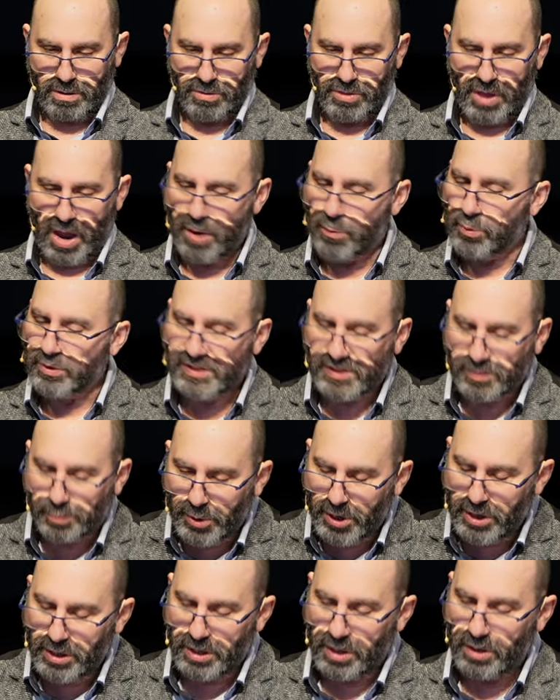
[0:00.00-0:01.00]
They were
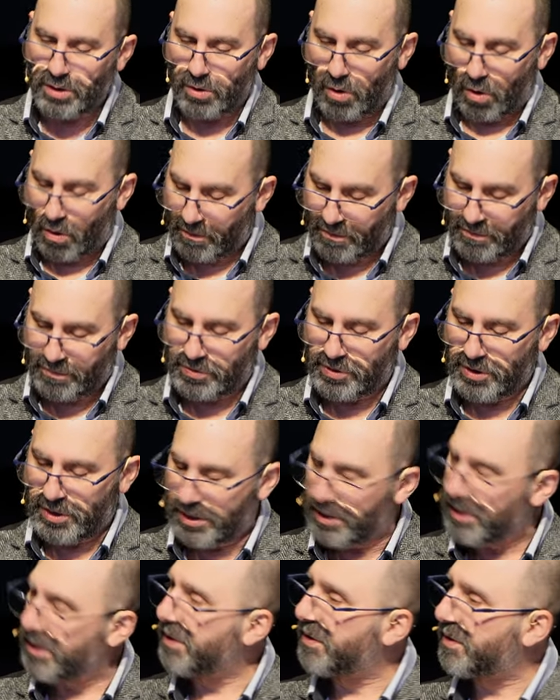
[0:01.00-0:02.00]
speaking of
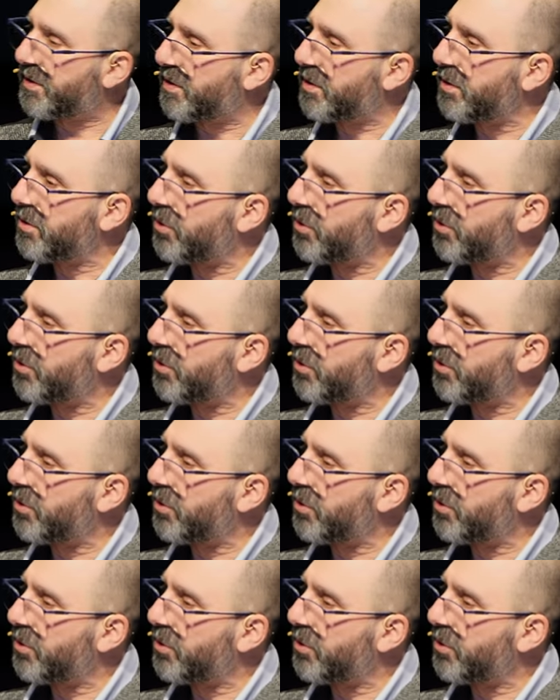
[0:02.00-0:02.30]
these